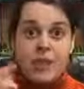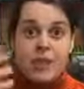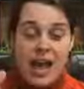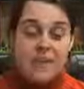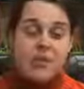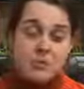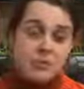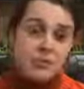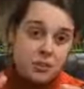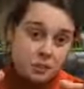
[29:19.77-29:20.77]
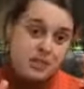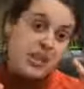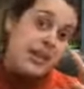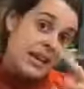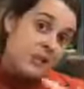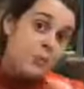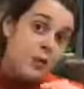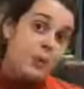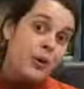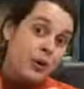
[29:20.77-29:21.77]
The heavier your machine is when
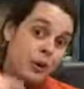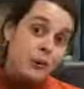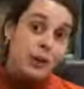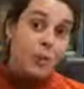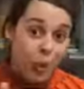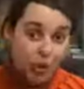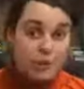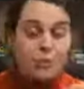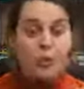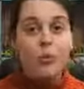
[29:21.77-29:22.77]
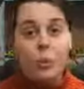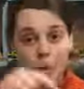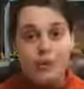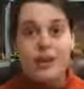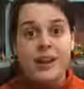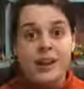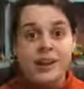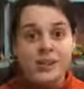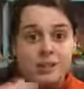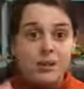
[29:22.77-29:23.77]
you put on your main wash, the more water it
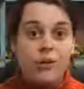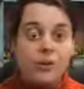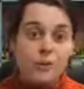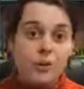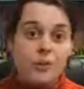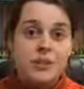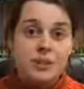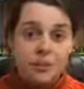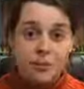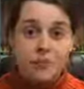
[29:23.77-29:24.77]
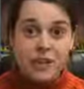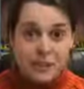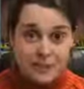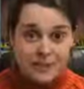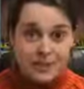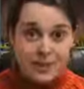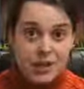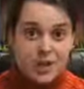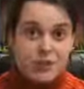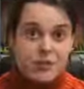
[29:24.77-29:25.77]
adds to correspond to the number of nappies.
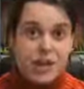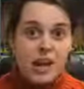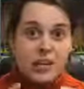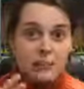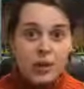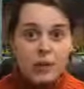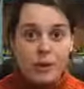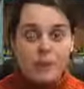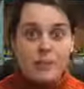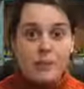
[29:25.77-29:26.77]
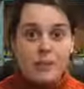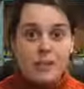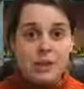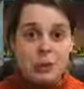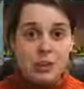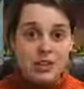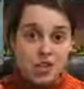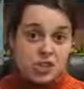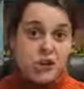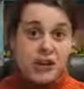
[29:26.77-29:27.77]
So if you had a smaller amount of nappies in and you wanted
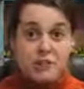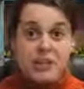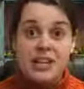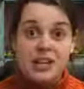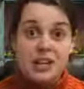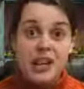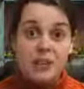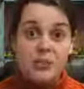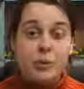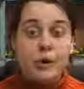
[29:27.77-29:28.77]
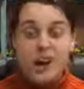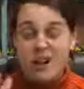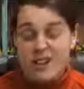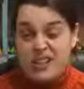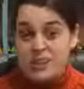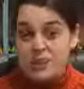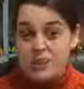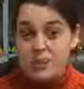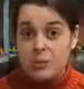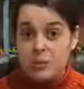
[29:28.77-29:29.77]
to trick the machine into adding more, a rinse hold's
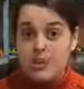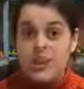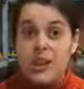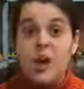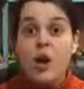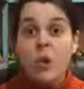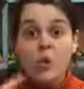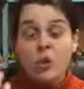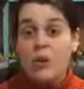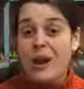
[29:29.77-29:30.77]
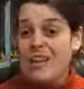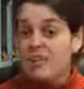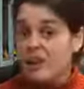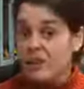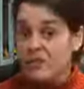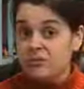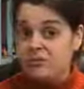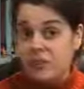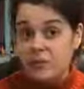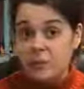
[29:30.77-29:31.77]
a good way to do that, or a wet towel,
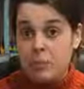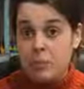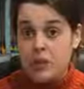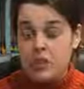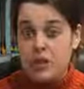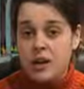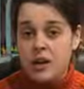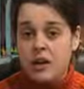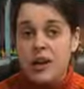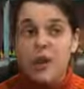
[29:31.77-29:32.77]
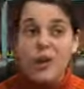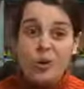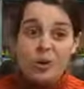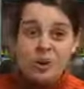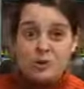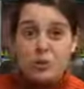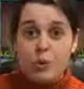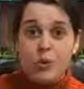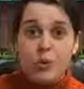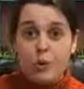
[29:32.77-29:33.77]
if you want to put a wet towel in there, or you can just
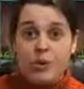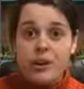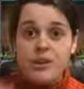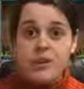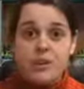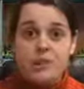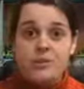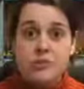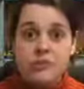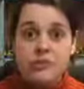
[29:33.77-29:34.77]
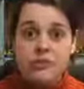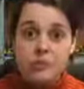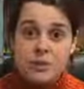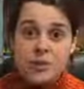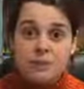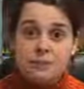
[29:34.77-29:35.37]
pour water into the drawer of your machine.